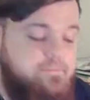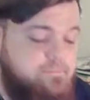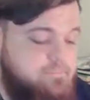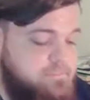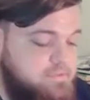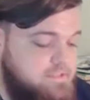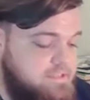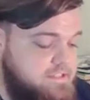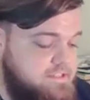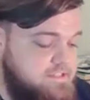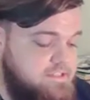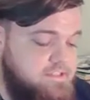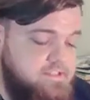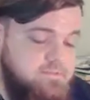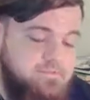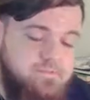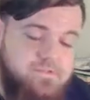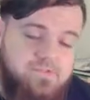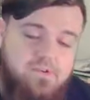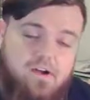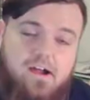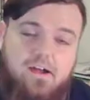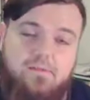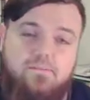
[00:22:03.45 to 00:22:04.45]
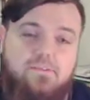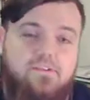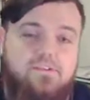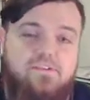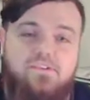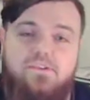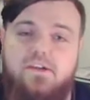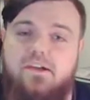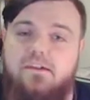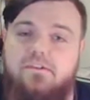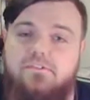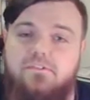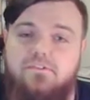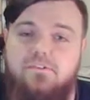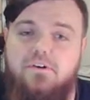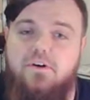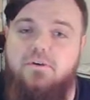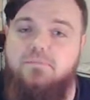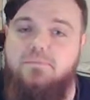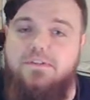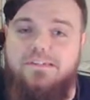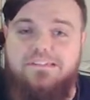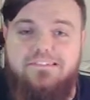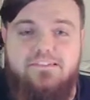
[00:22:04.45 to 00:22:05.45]
Please subscribe to the channel. Help
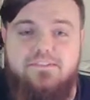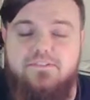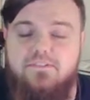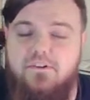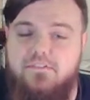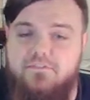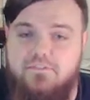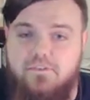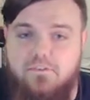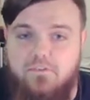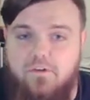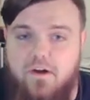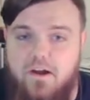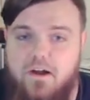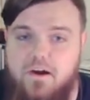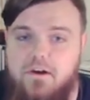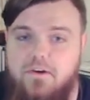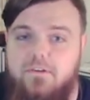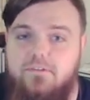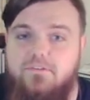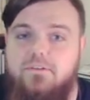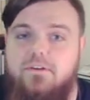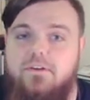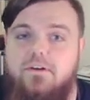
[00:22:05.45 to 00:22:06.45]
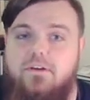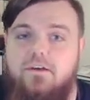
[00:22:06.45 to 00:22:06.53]
me get this off the ground.